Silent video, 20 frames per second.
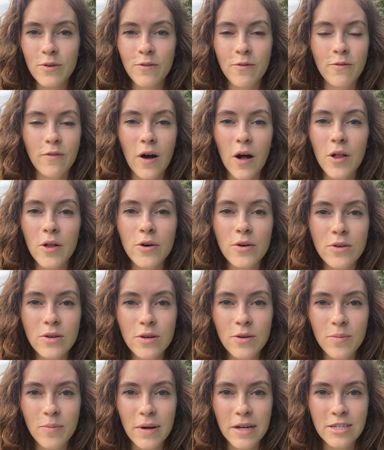followed
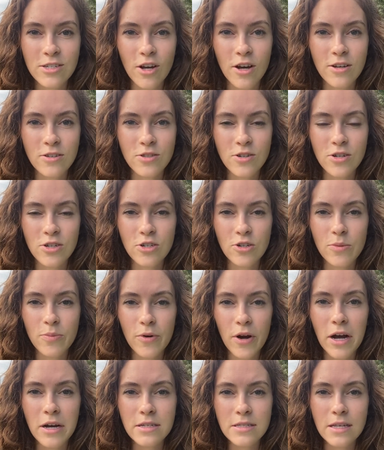my jaw surgery
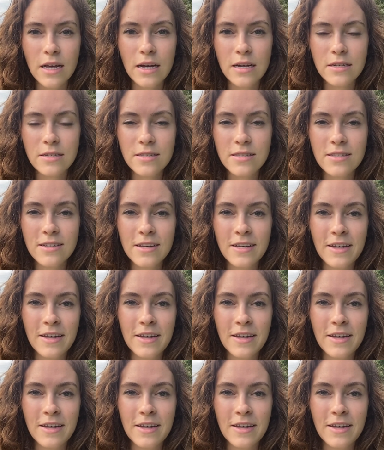process.